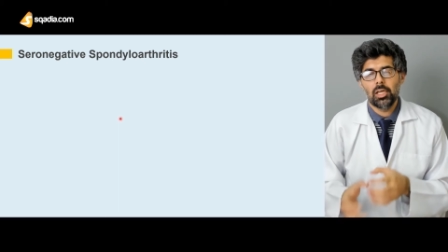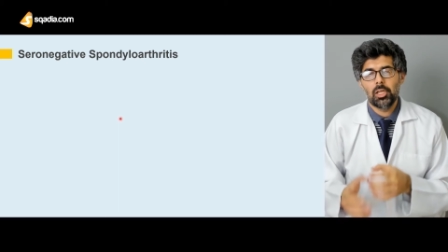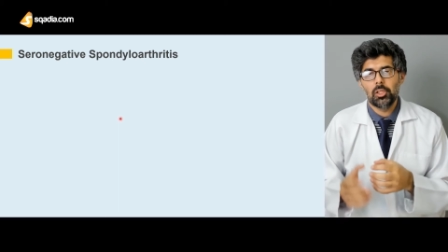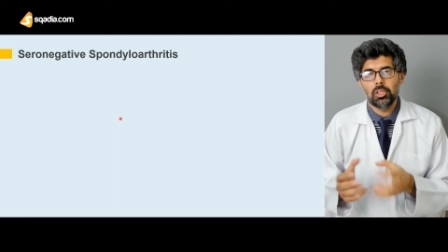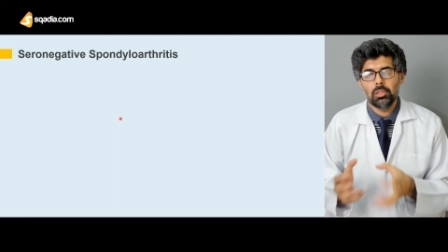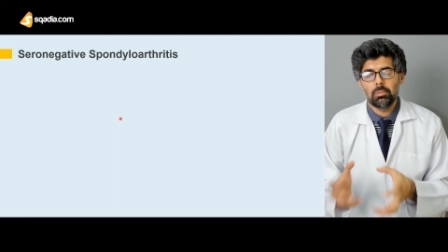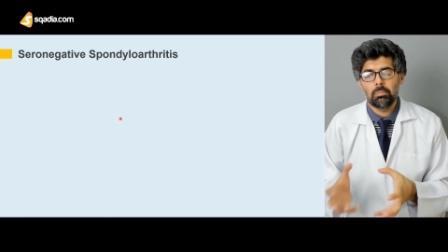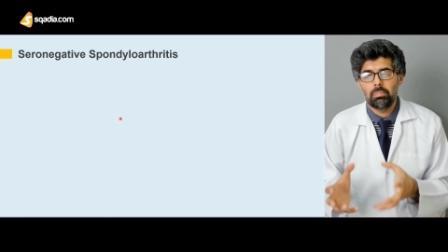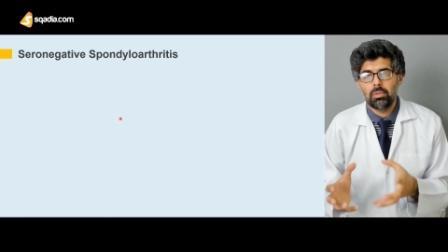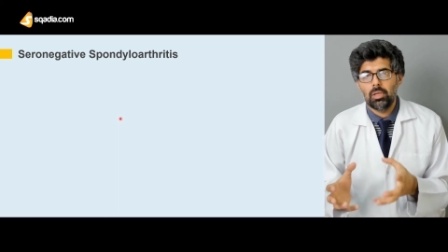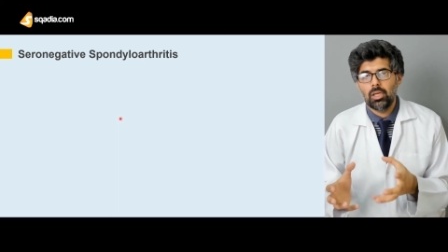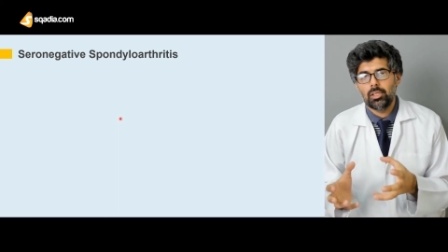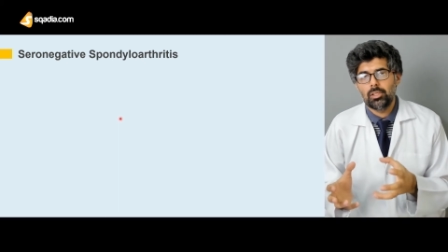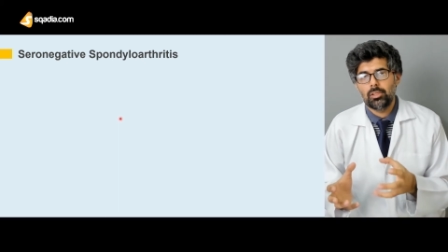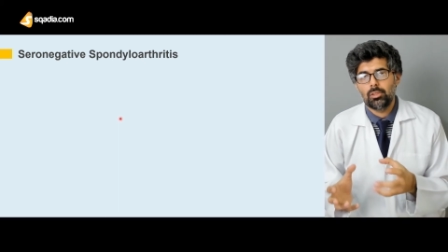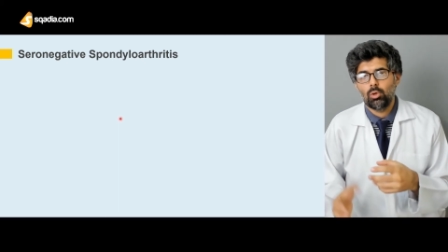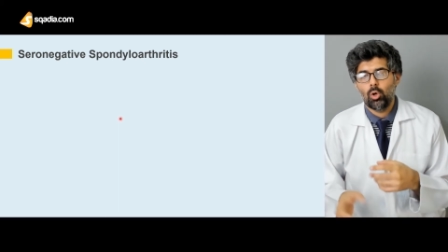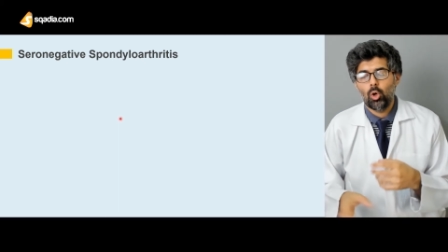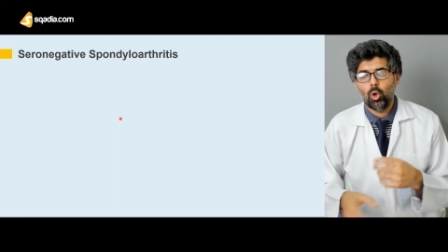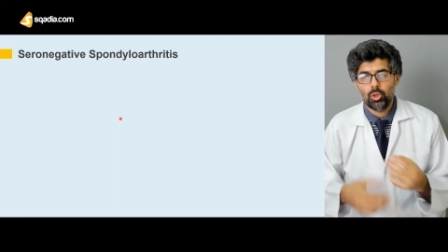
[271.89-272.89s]
in the
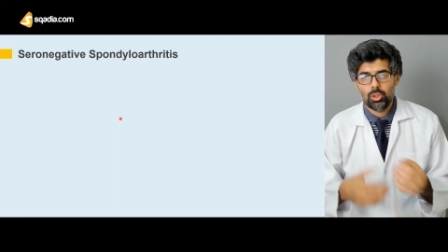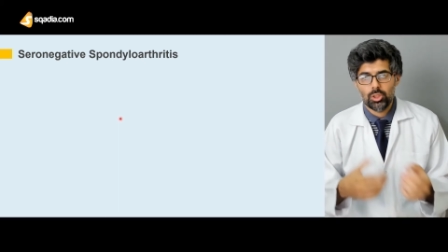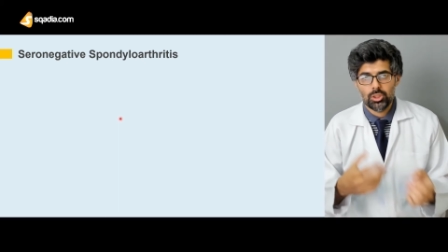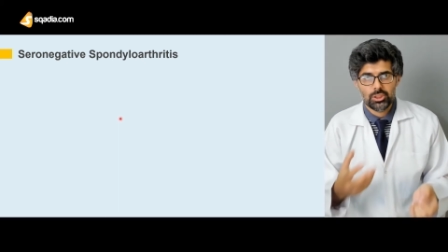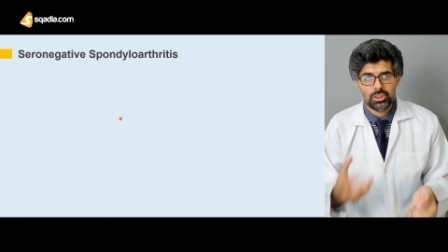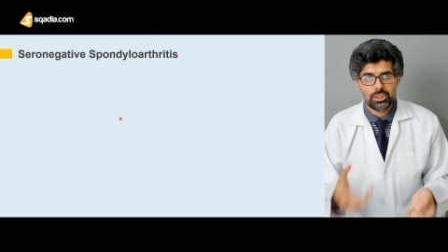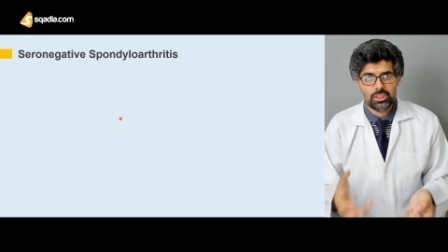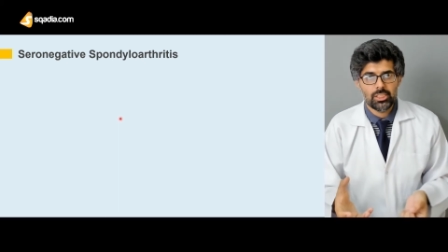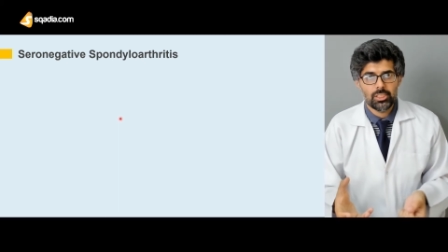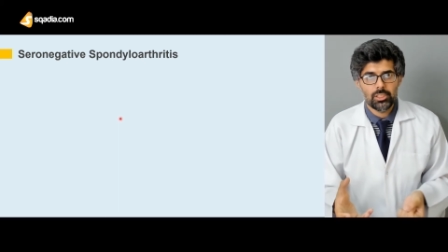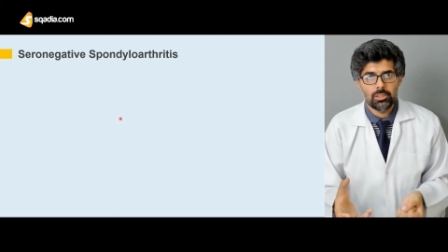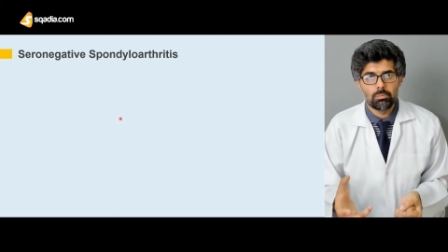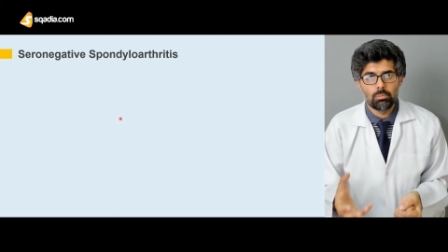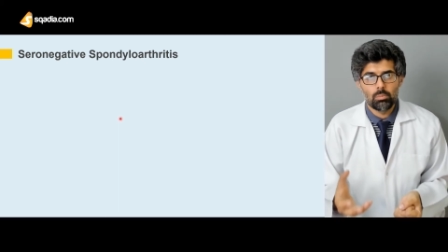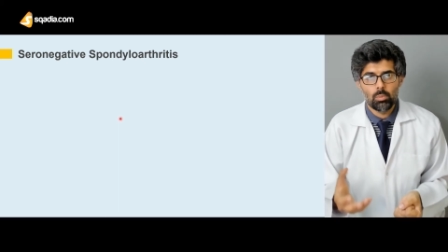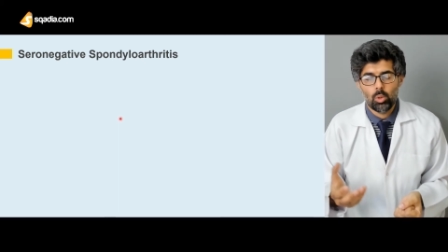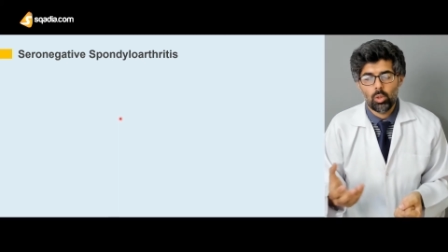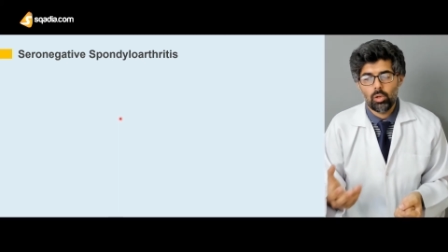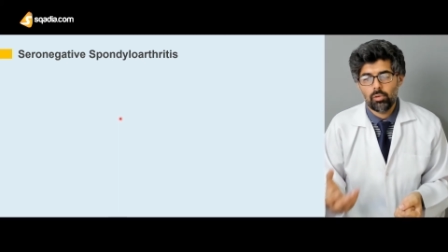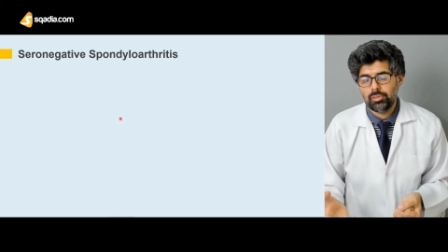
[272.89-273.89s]
blood or the
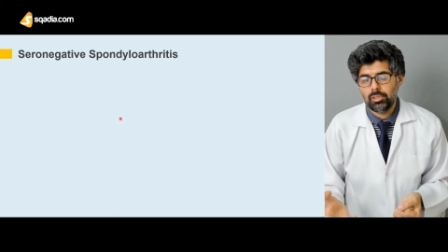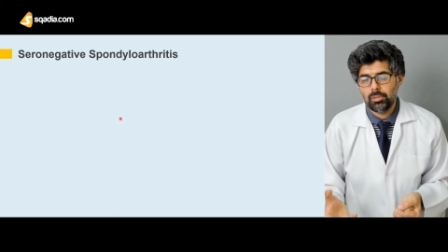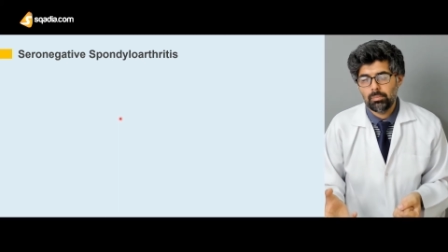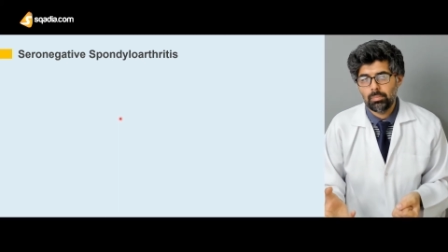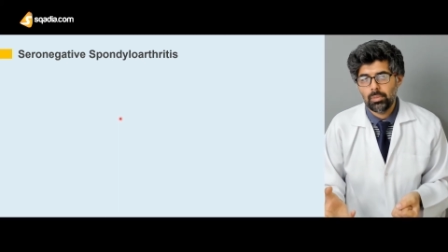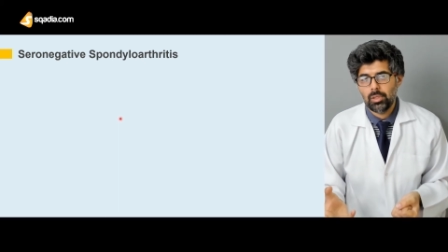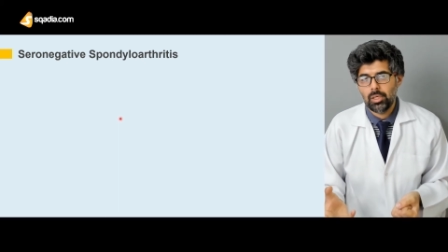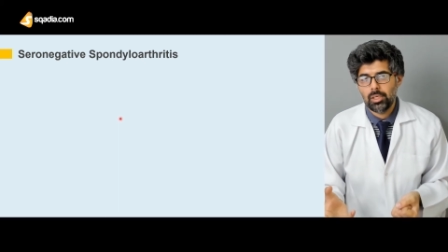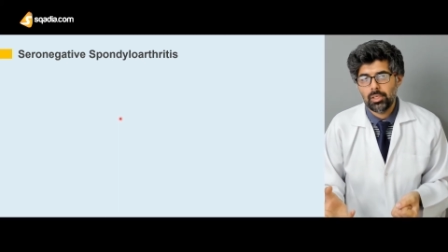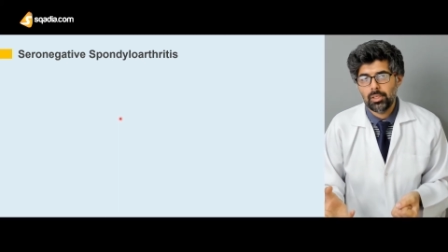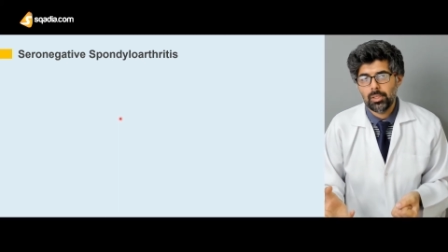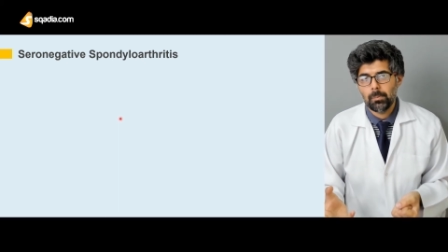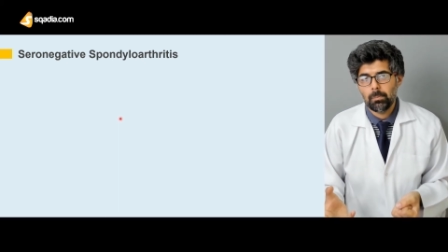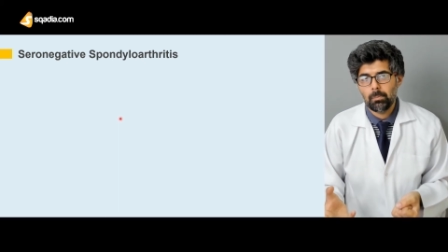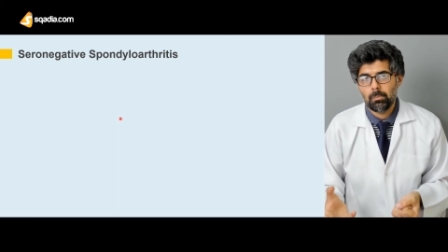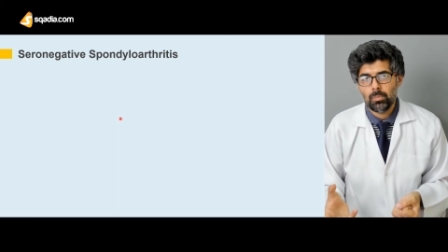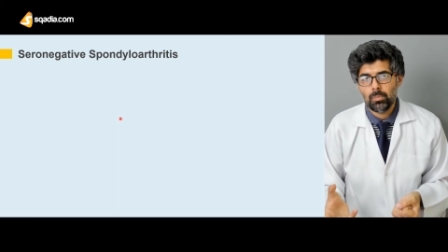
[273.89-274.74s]
serum of the blood.